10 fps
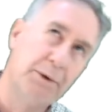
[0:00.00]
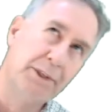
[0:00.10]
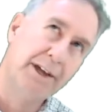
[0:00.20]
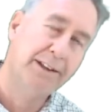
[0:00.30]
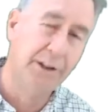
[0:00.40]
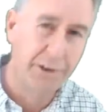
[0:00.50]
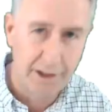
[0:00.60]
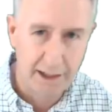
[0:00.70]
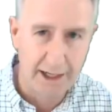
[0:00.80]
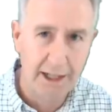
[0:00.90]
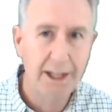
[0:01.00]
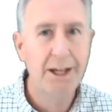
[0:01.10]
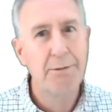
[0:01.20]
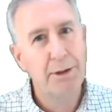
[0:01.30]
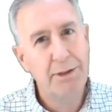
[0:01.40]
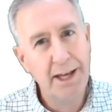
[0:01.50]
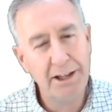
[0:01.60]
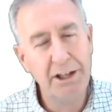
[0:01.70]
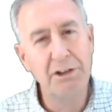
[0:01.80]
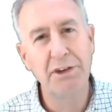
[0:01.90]
with that tilted head. But
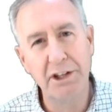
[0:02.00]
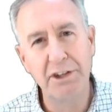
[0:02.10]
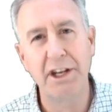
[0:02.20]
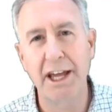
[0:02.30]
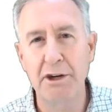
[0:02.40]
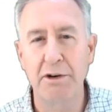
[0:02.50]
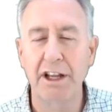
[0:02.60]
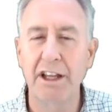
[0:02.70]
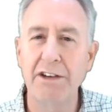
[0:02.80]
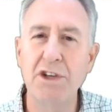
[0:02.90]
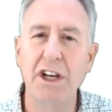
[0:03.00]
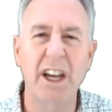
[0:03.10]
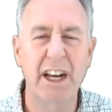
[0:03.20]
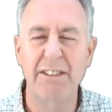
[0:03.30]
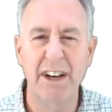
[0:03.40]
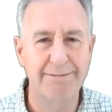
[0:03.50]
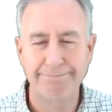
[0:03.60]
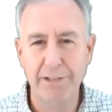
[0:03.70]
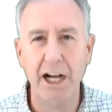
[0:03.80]
that little tilted head trick gives you kind of a